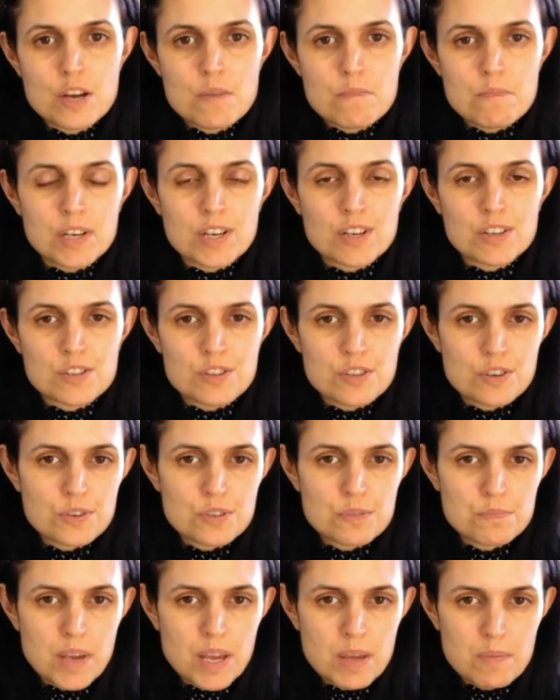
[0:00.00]
because
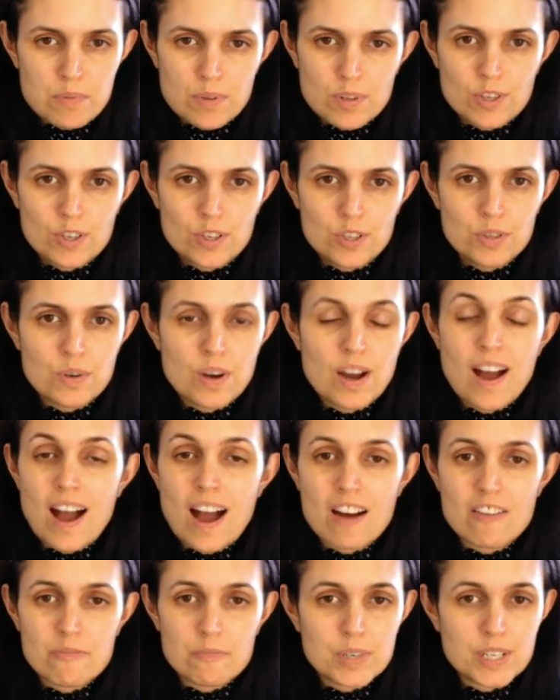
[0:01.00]
those people who
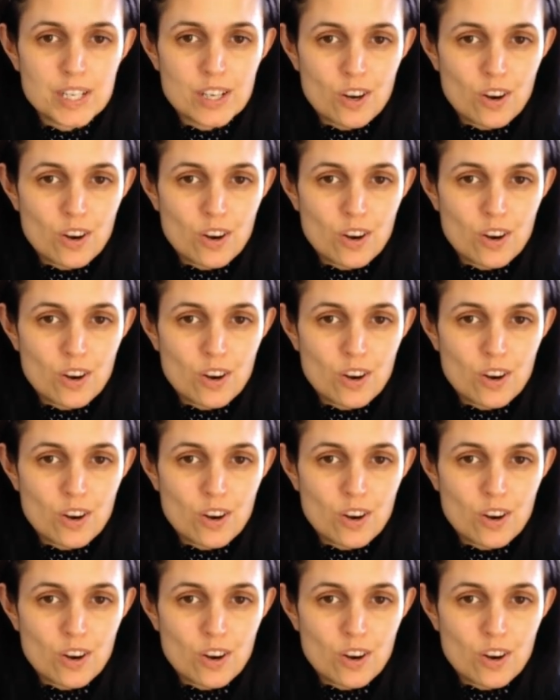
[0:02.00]
have money